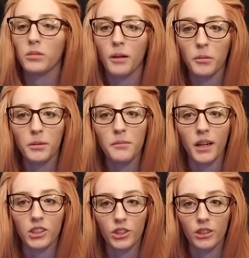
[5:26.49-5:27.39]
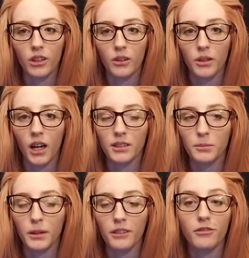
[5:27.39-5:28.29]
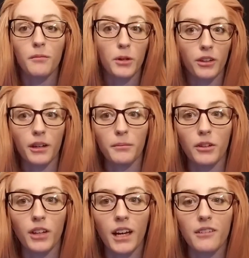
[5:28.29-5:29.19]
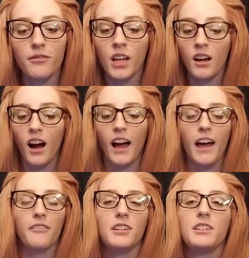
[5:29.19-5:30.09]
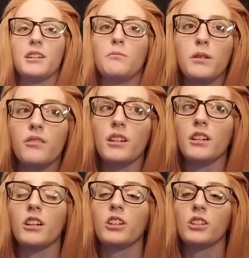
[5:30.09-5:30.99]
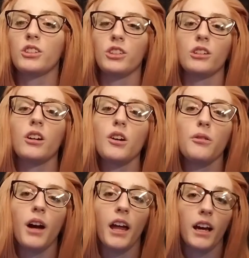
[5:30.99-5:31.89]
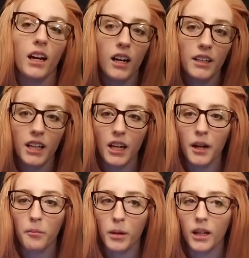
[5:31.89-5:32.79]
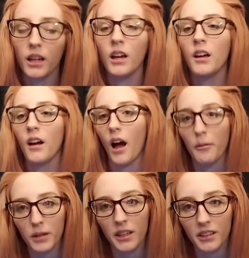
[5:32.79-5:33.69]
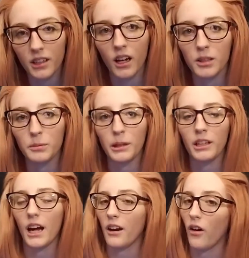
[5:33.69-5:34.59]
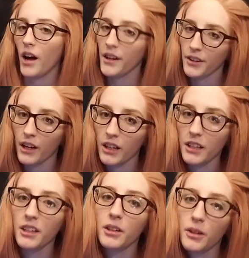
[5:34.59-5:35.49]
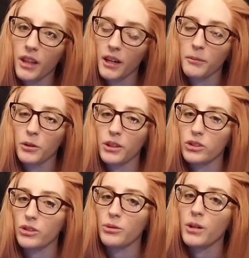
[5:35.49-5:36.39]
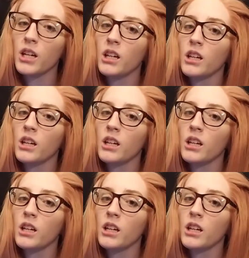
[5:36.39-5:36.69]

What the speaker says: probably my Shiro cosplay from No Game No Life. I haven't debuted Shiro at a con yet, but I'm planning to cosplay her at OhioCon that I'm going to